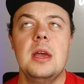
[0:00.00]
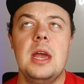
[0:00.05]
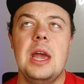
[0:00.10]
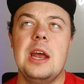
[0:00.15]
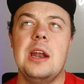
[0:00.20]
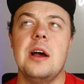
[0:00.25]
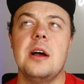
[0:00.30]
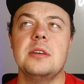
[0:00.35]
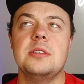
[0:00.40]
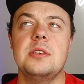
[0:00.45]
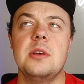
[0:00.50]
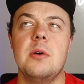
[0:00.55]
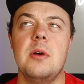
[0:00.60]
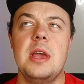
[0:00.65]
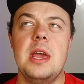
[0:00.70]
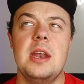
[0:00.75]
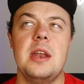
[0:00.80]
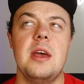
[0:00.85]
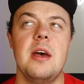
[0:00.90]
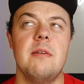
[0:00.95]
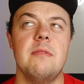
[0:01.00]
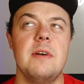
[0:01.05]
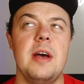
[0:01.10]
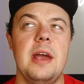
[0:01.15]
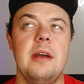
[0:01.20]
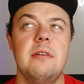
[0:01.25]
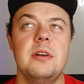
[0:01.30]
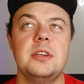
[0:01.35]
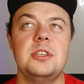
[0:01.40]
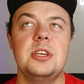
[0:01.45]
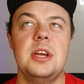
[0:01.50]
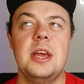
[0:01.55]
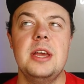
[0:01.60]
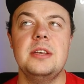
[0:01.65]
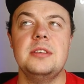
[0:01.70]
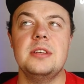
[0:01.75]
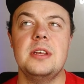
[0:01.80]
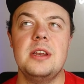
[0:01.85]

and also an Elvira Chase.